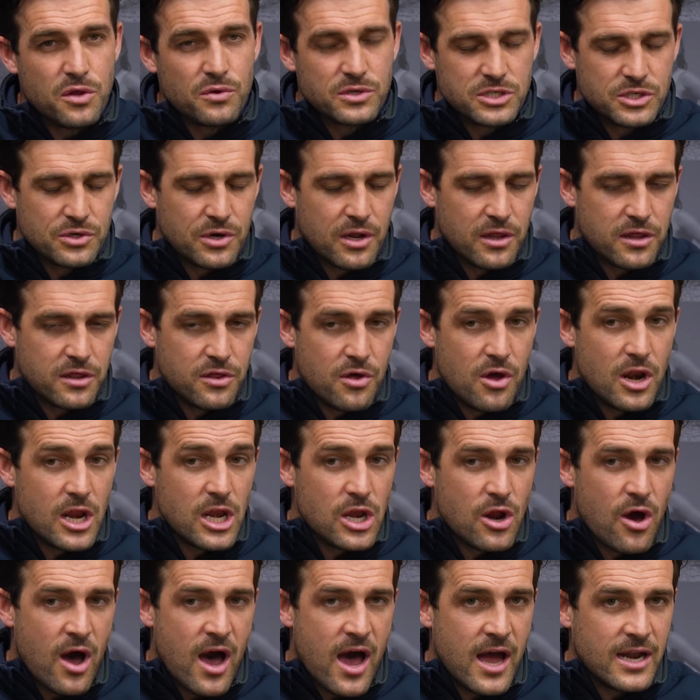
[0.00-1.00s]
sort of
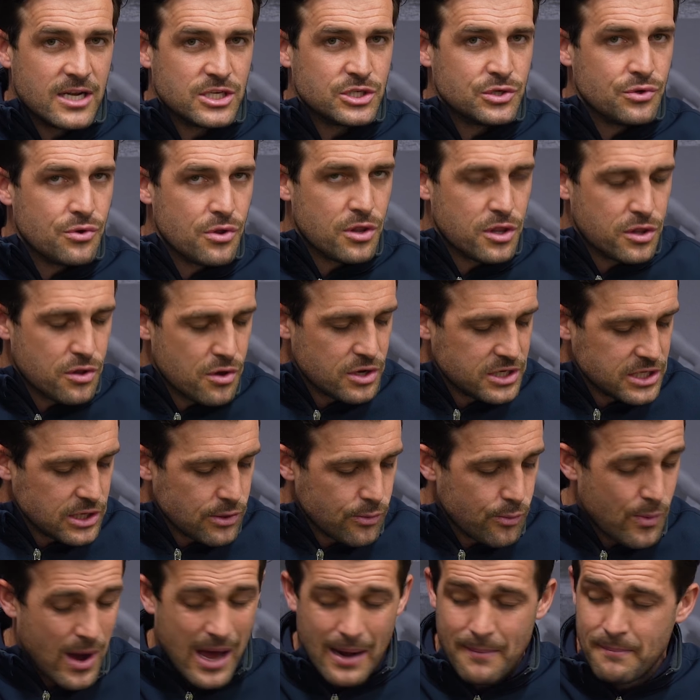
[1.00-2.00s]
39 to
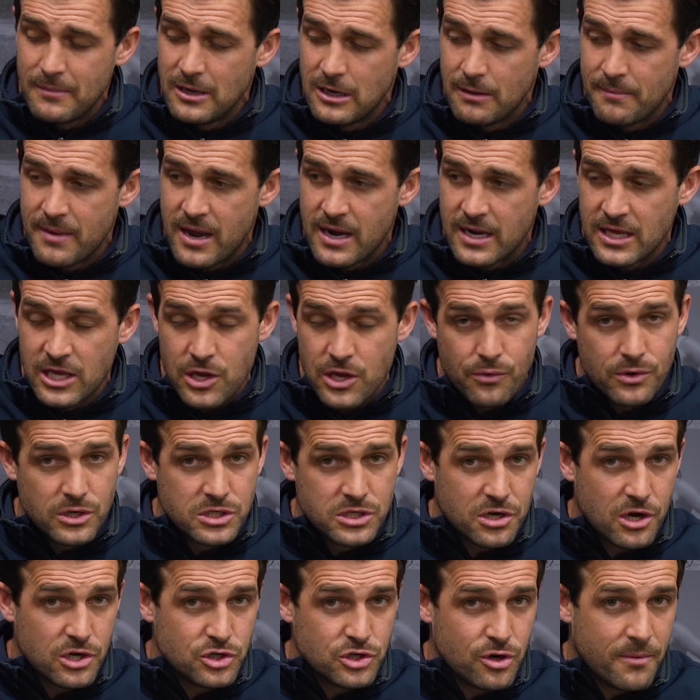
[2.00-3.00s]
31 millimeter heel to
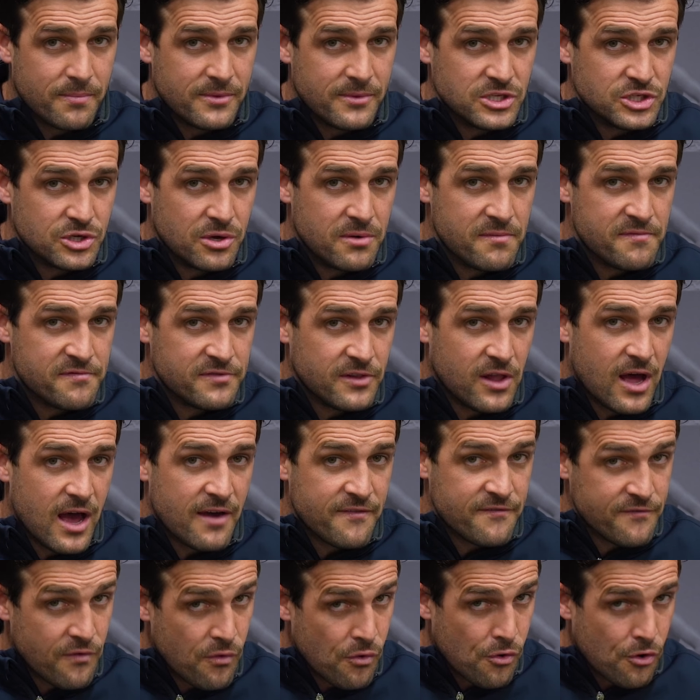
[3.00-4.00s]
toe drop in the Zoom Fly
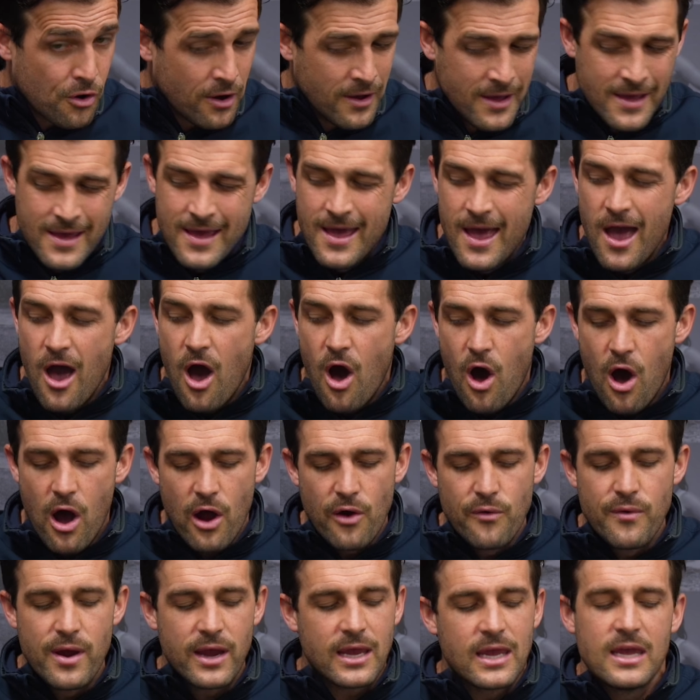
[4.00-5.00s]
4, I
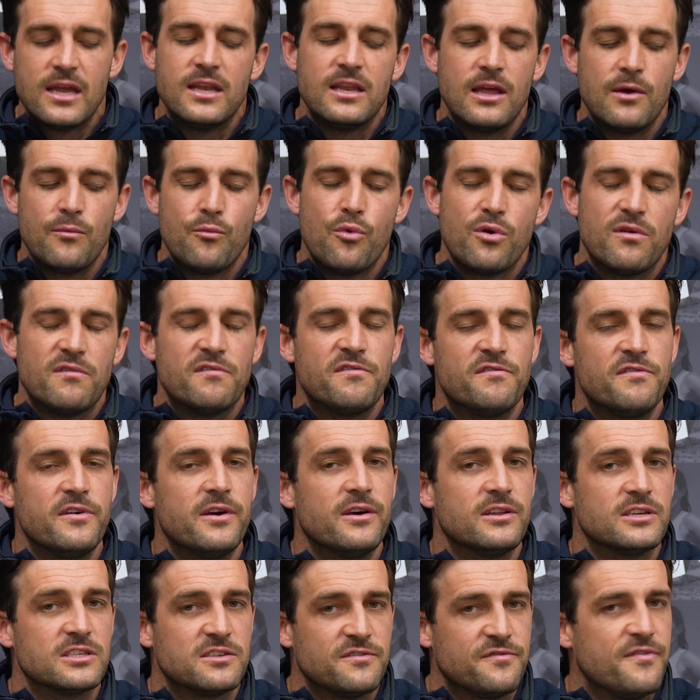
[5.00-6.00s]
reckon it wouldn't
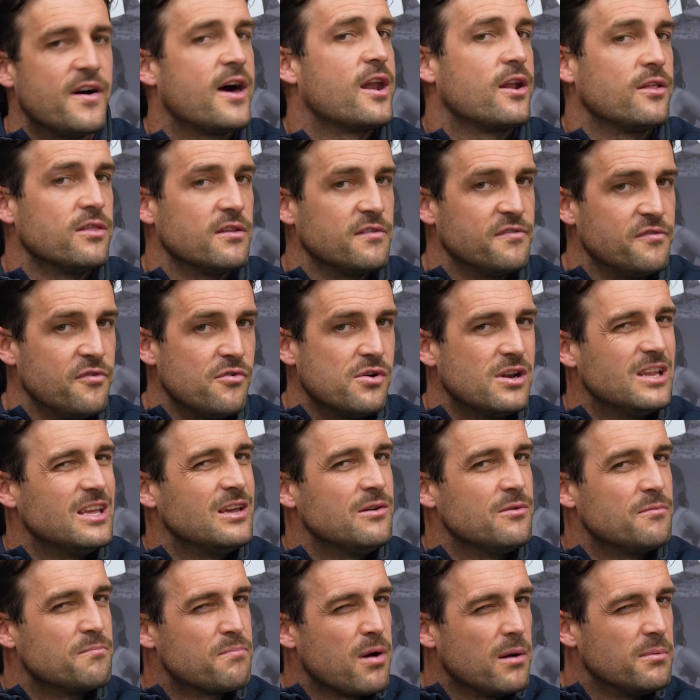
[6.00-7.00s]
feel as fun on the foot.
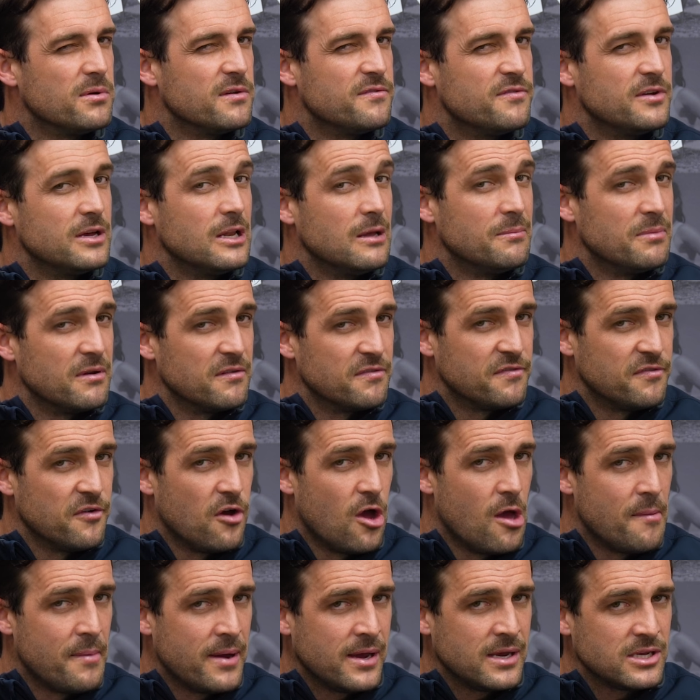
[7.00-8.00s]
You would probably feel a bit
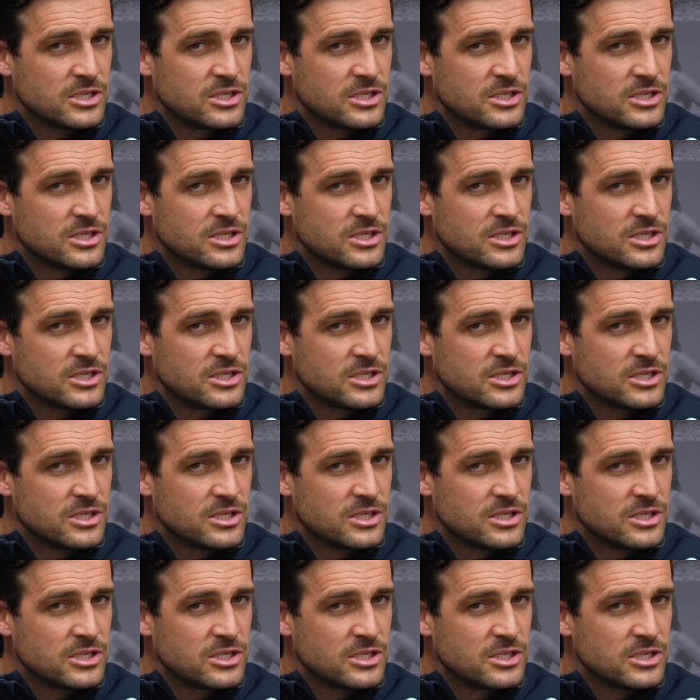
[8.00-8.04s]
firmer.